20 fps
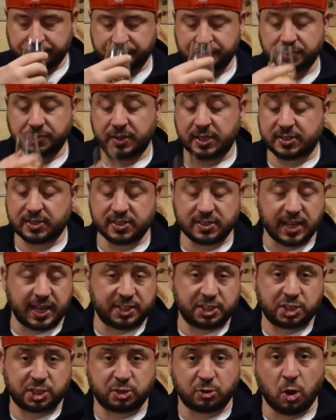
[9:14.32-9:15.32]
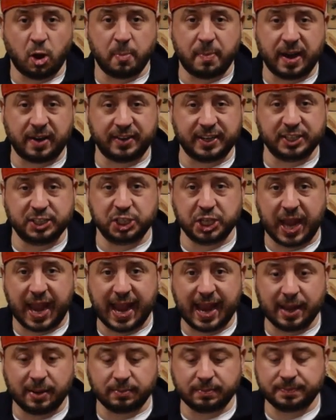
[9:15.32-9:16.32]
Mm, this is like strawberry
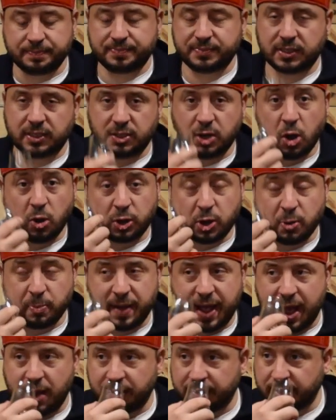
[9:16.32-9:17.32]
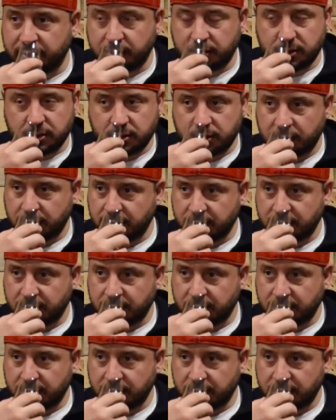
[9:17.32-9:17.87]
jam, cocoa powder.